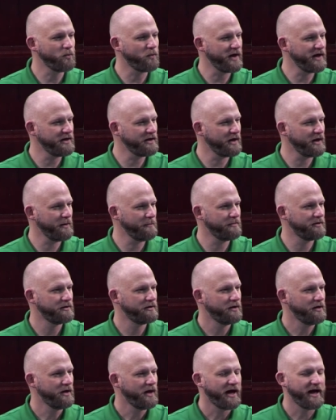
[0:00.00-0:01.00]
wake up,
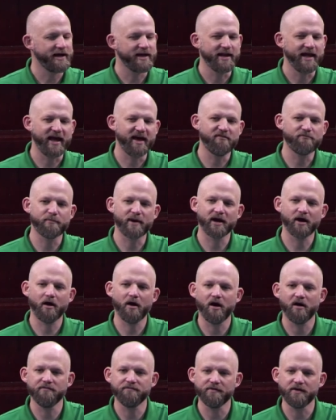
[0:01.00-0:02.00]
I can have my
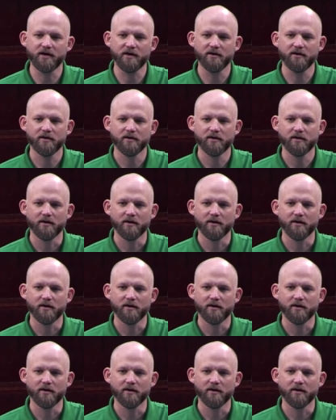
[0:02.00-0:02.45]
coffee,